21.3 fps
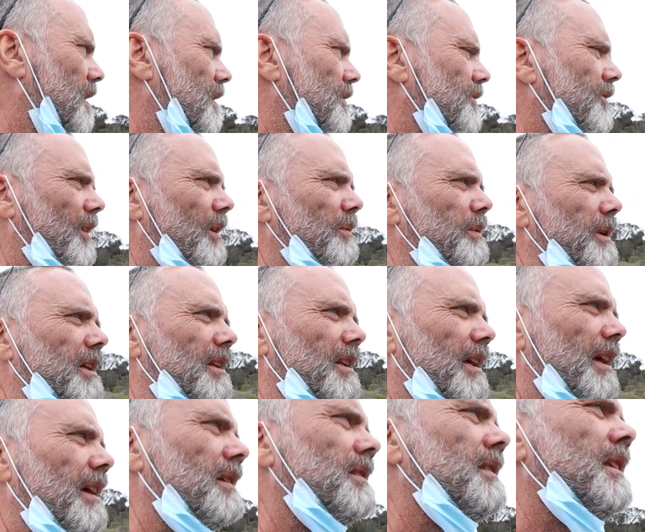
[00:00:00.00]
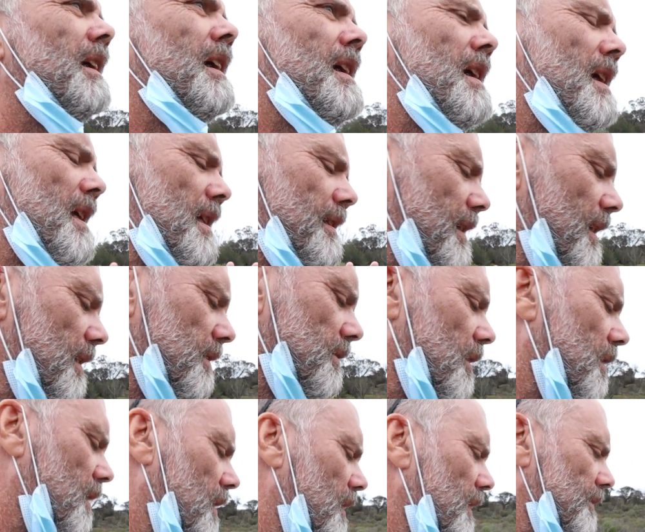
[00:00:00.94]
so we can heal. Now
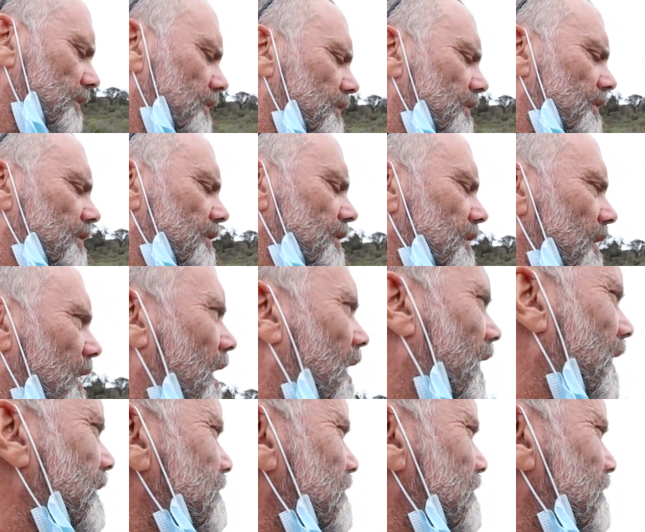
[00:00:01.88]
guys, I